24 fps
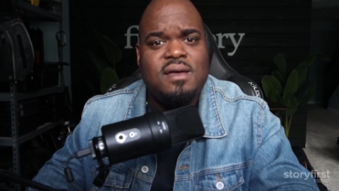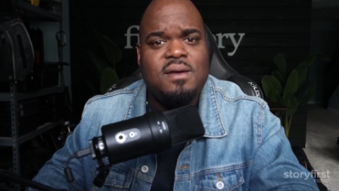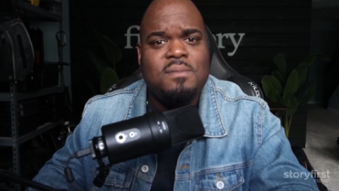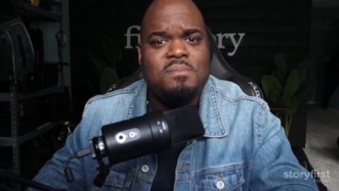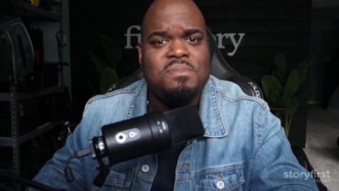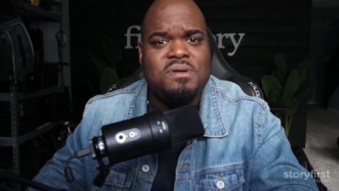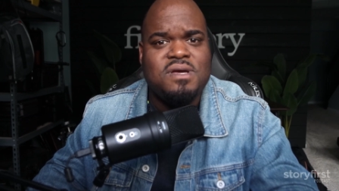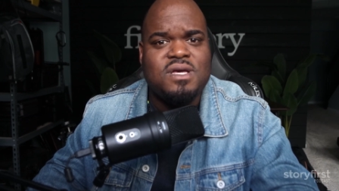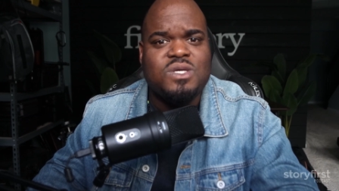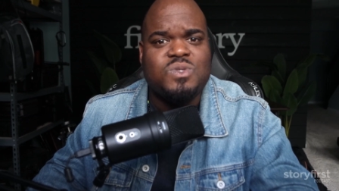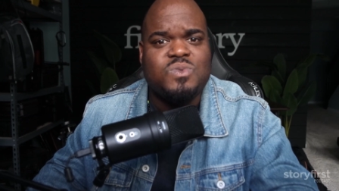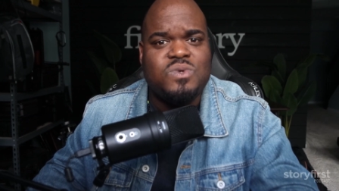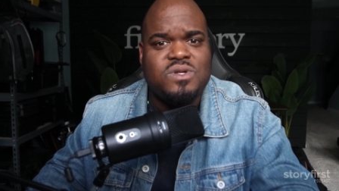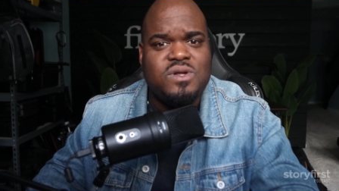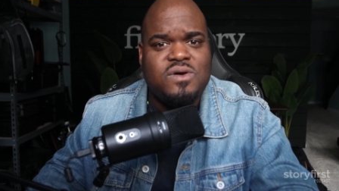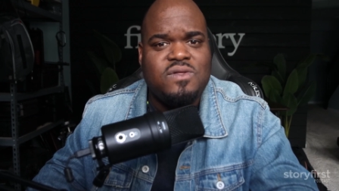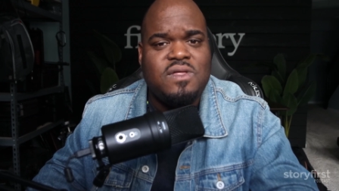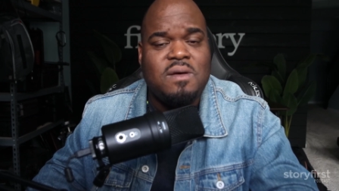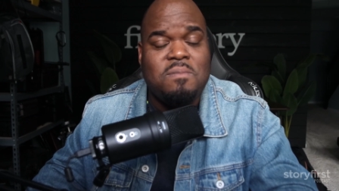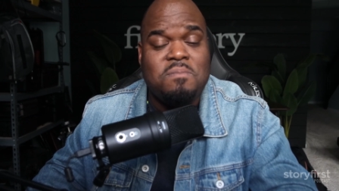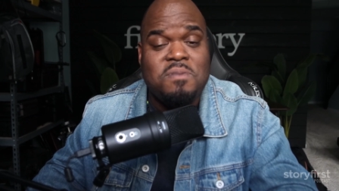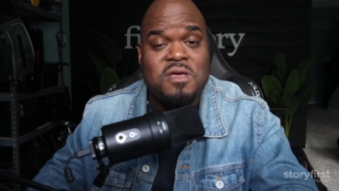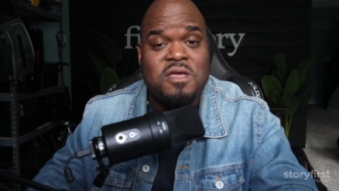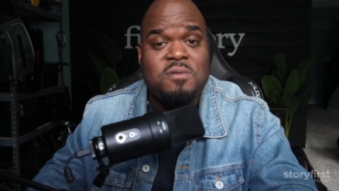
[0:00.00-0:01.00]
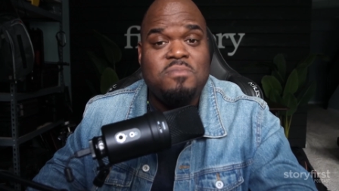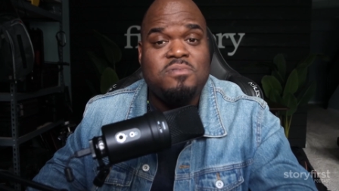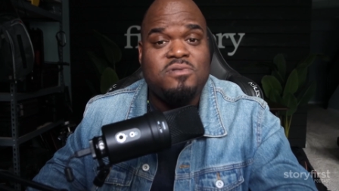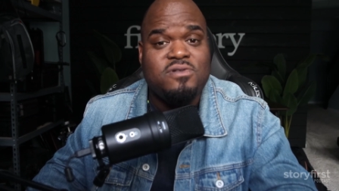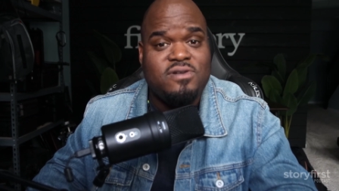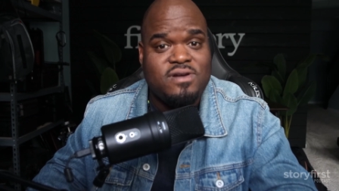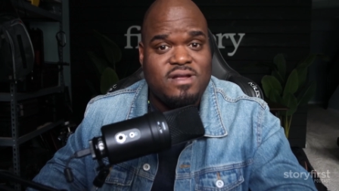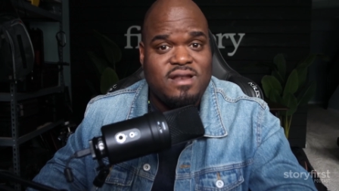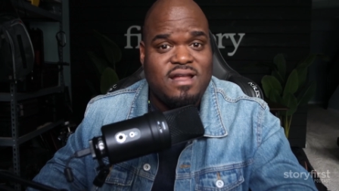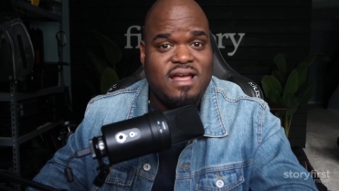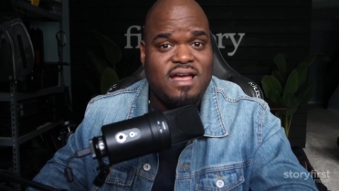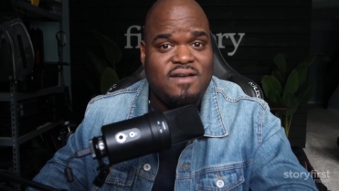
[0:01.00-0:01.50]
Because we know that people are
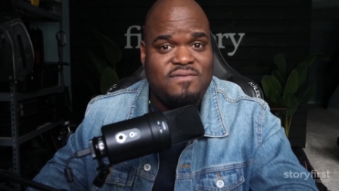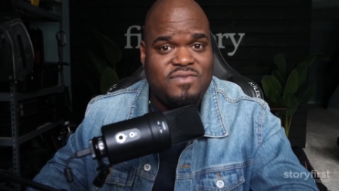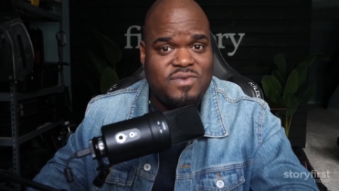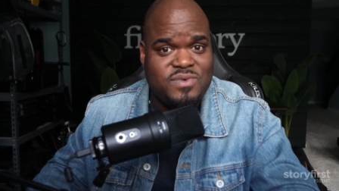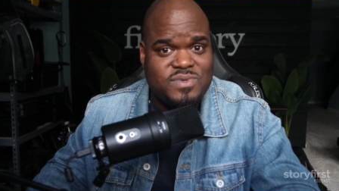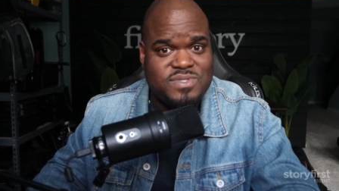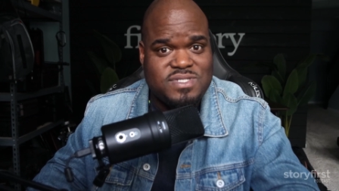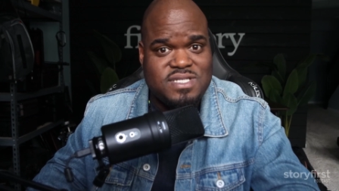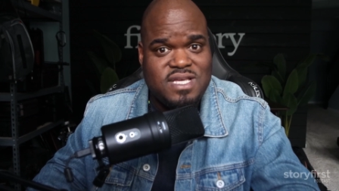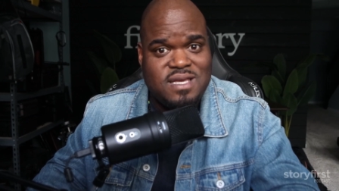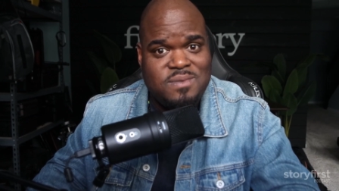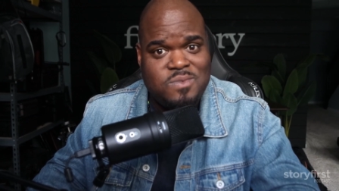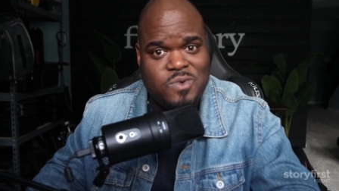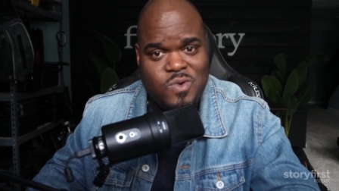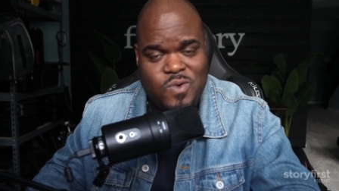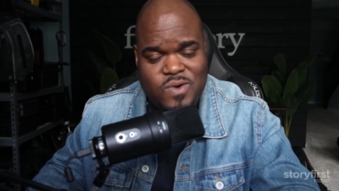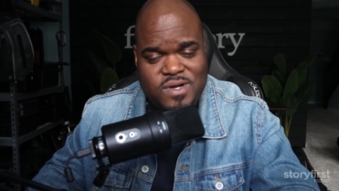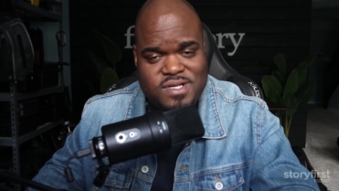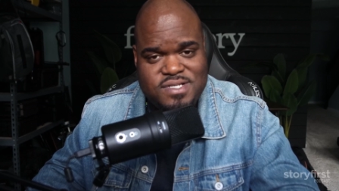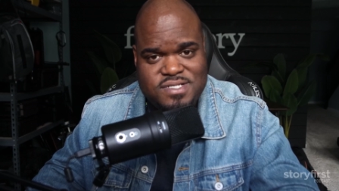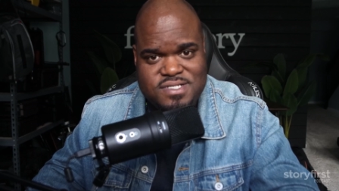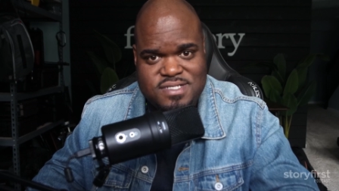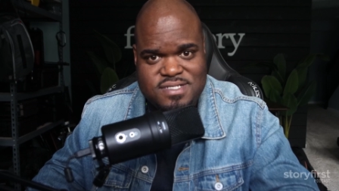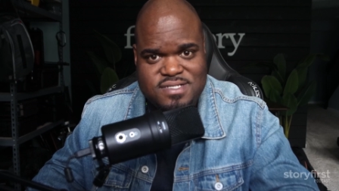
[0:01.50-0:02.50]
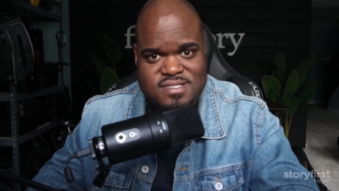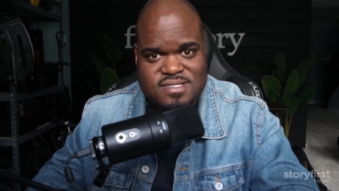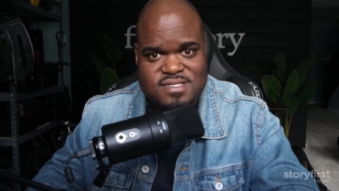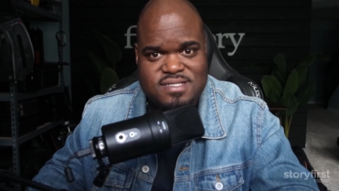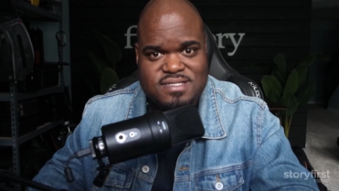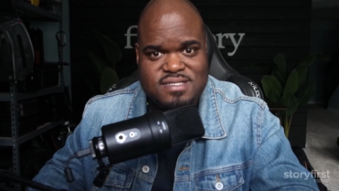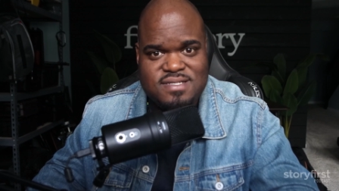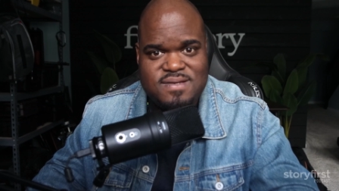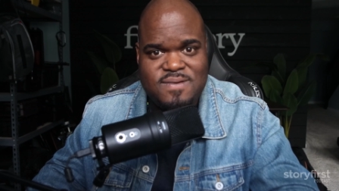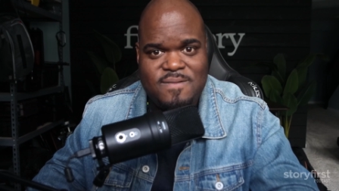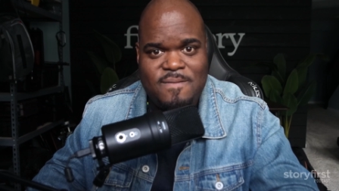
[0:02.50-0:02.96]
going to have those same questions.